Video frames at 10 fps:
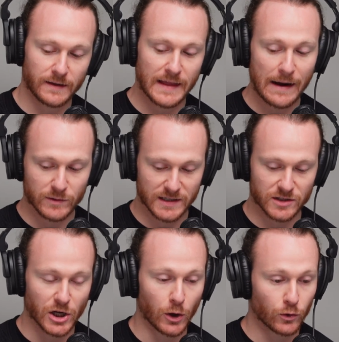that was his
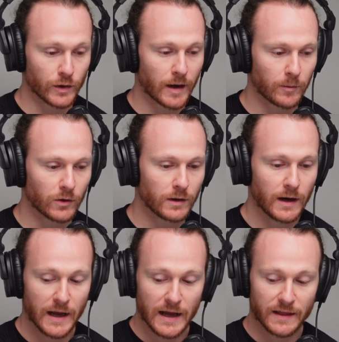total number,
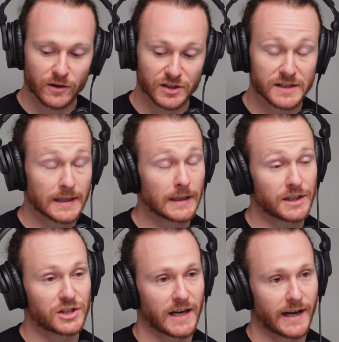there's still a
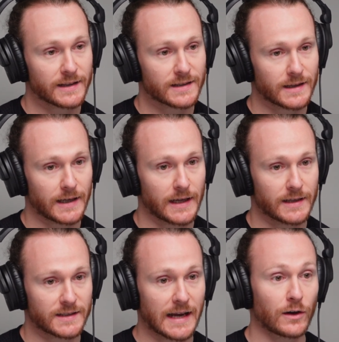chance that his